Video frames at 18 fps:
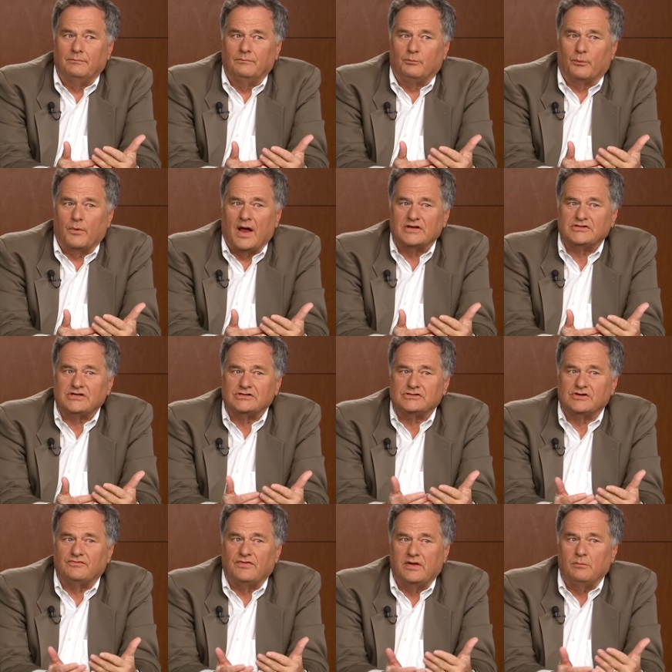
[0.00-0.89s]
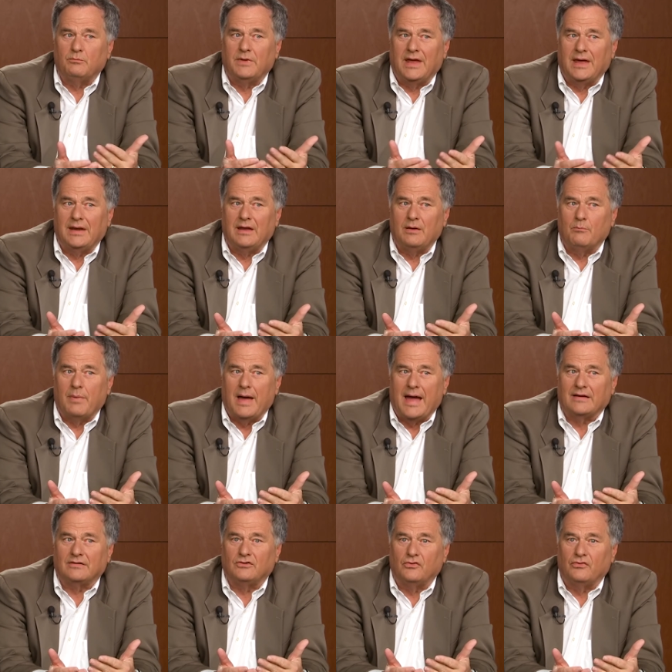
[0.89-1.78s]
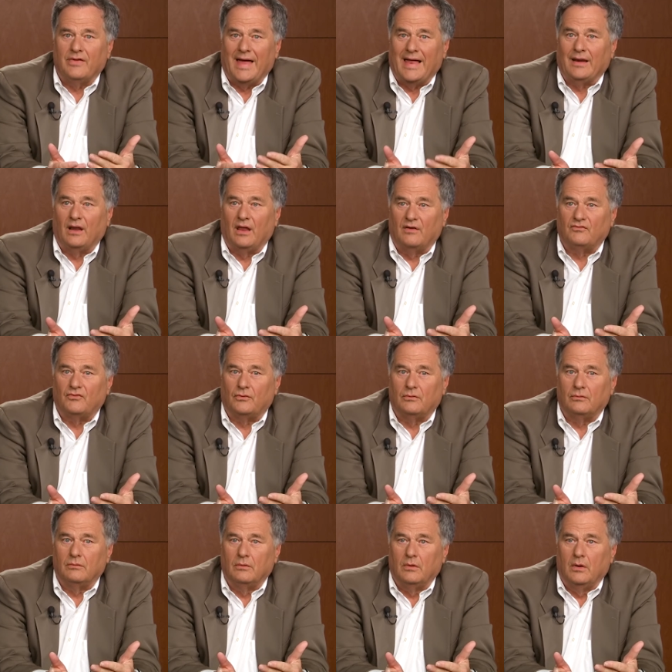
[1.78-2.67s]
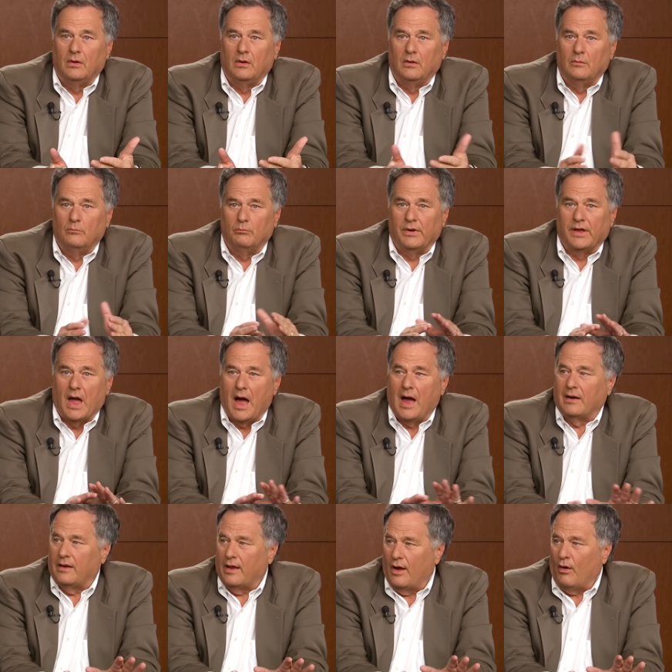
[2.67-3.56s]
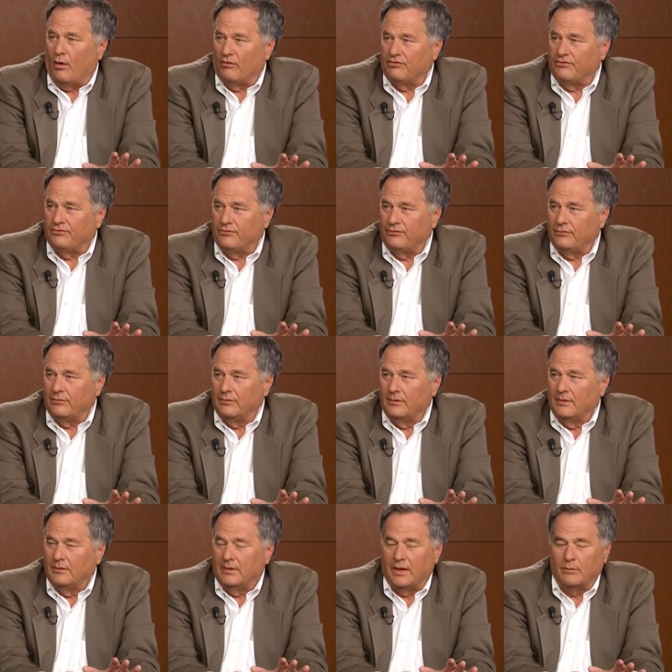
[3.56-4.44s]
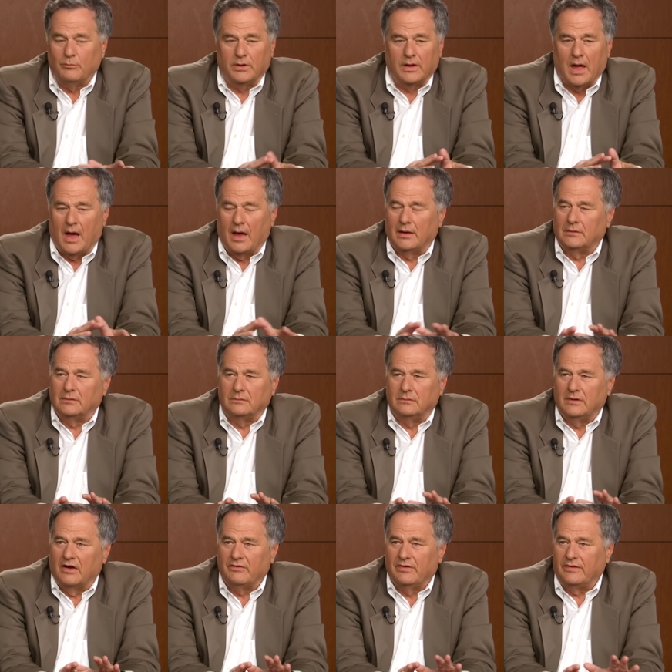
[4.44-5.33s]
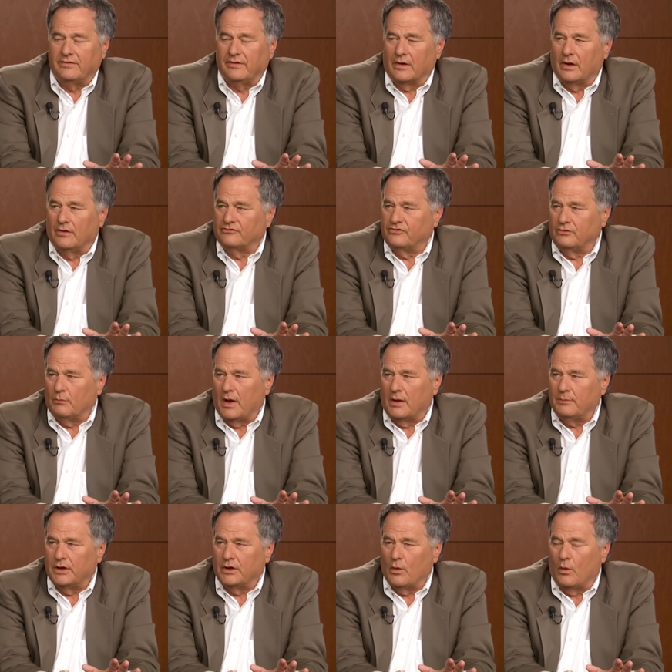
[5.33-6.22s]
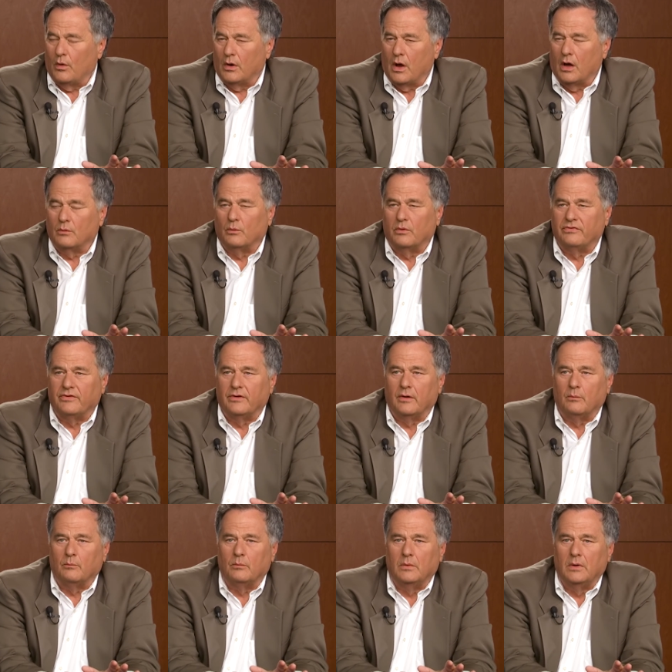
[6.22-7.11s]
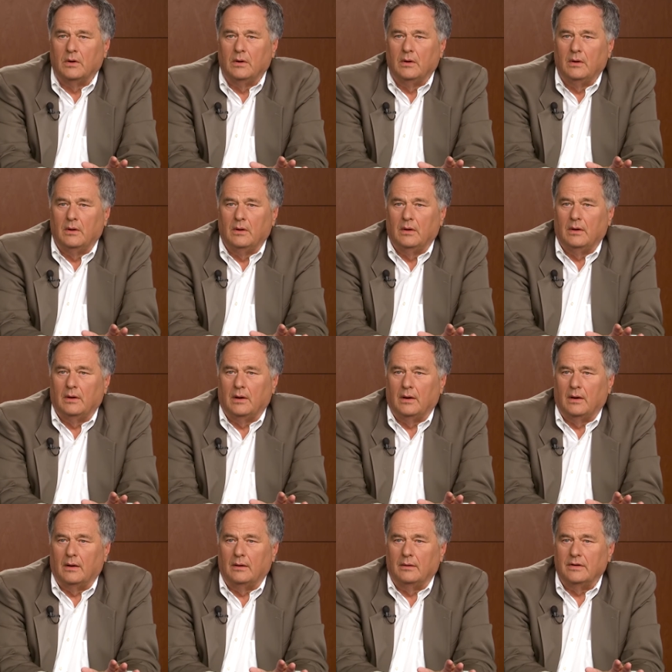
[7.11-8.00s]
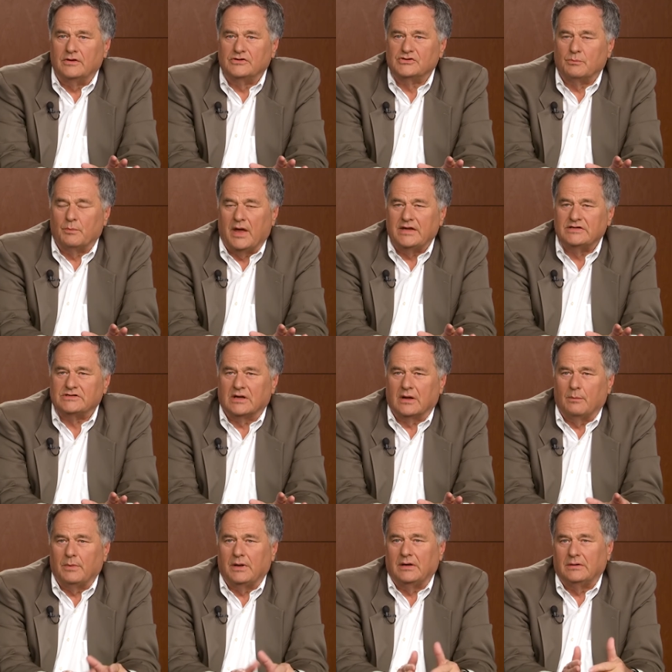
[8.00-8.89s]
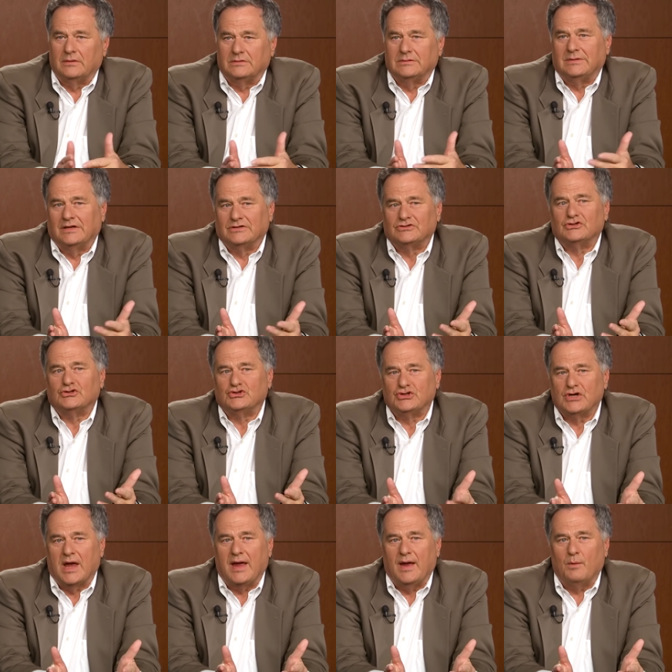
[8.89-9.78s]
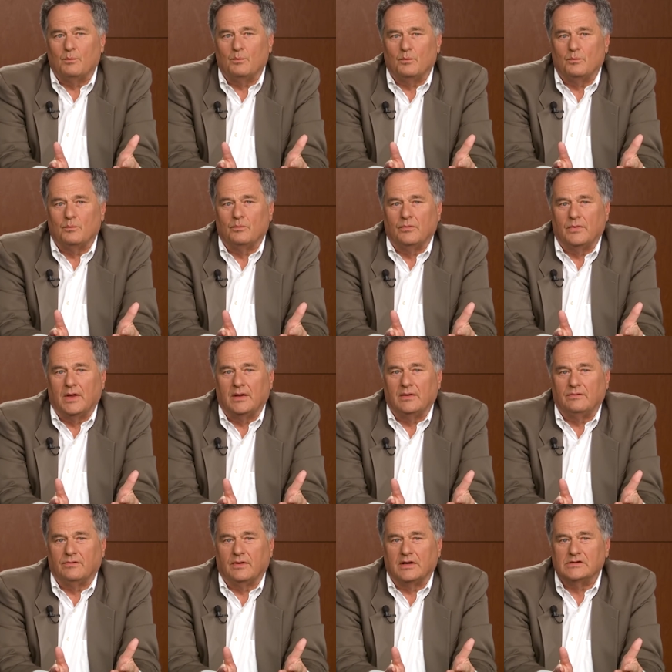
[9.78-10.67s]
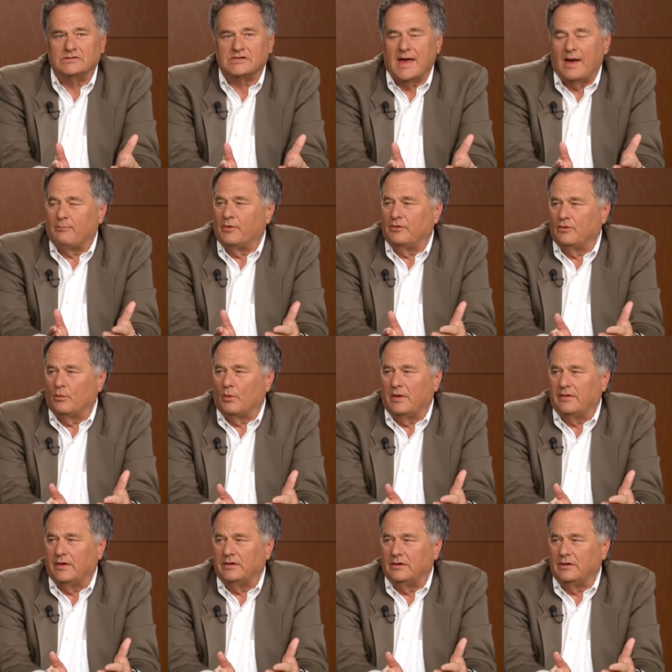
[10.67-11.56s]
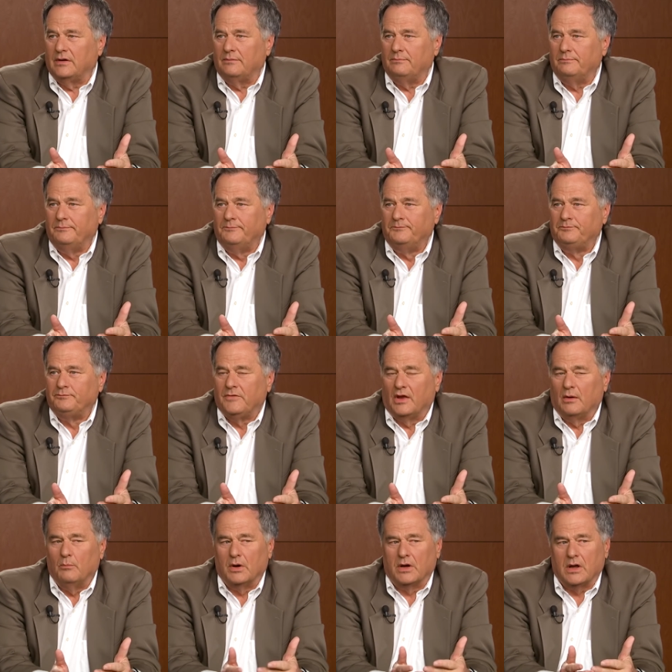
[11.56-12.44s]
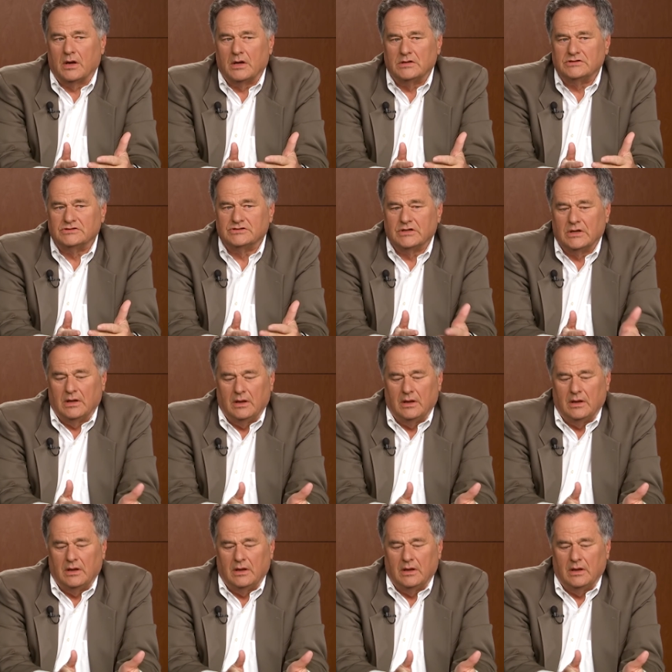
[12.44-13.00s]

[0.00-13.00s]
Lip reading: process of him getting back to that level beyond health and beyond anything else that might be going on with him is amazing. I mean, it's a shame that things happened the way they did, because